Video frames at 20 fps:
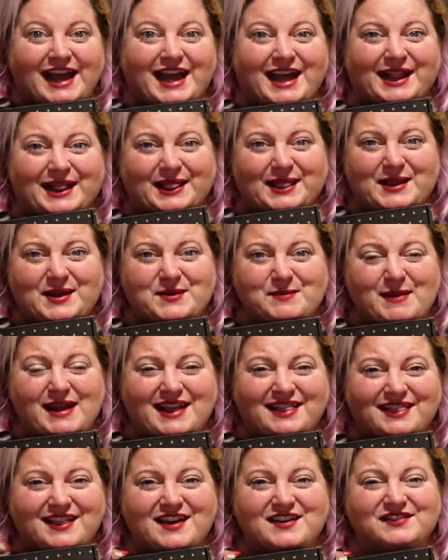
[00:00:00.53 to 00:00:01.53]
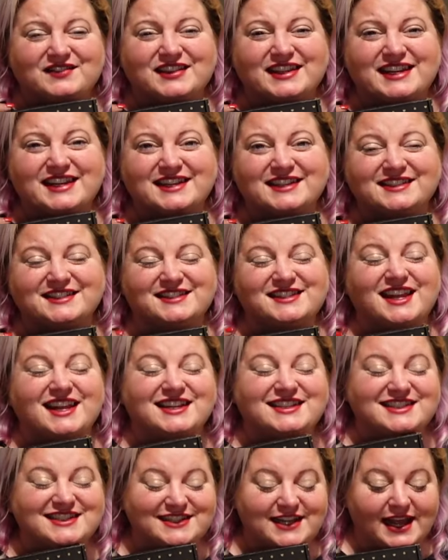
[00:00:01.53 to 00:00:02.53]
Hello, my lovelies.
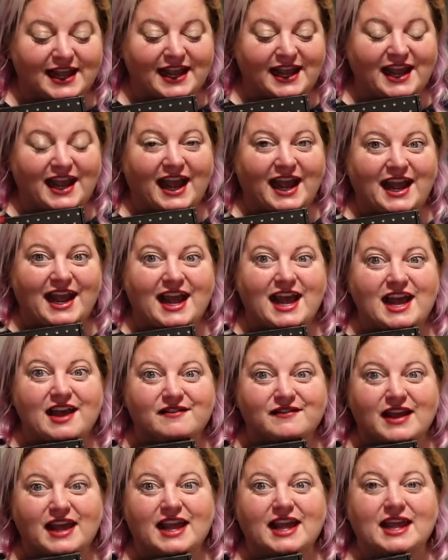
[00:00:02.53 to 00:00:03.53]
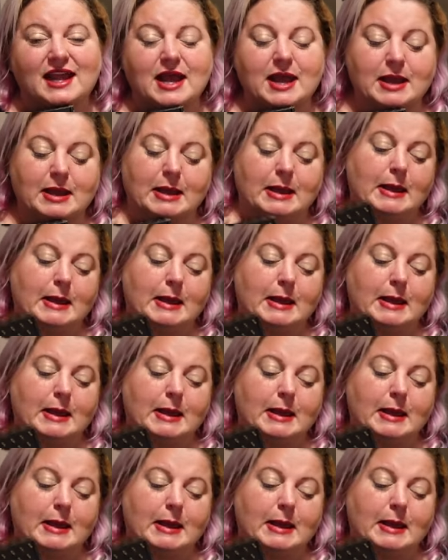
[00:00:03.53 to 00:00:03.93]
Today I have a